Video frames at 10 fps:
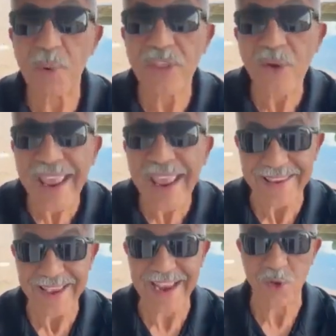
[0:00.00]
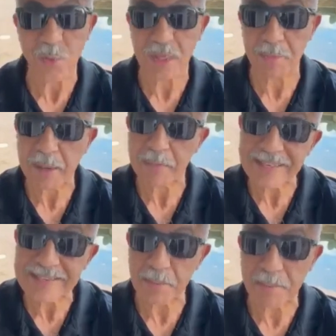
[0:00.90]
You're not asking for their
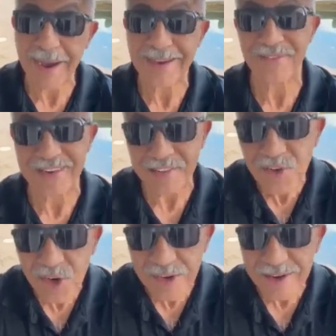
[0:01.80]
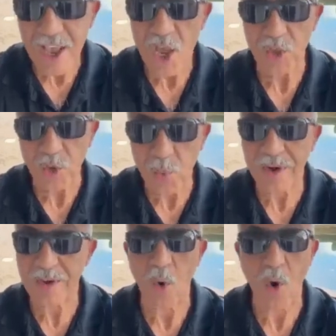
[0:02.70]
opinions. Opinion is like a belly button.
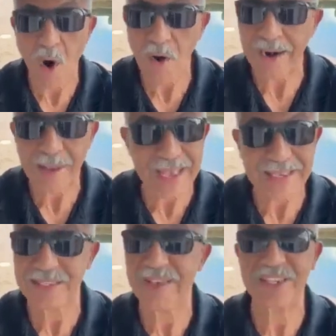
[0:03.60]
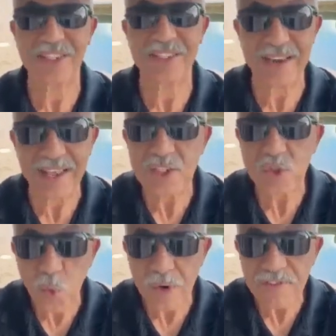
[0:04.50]
Adam and Eve are the only ones
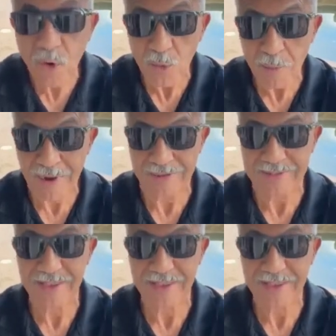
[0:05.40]
who didn't have it.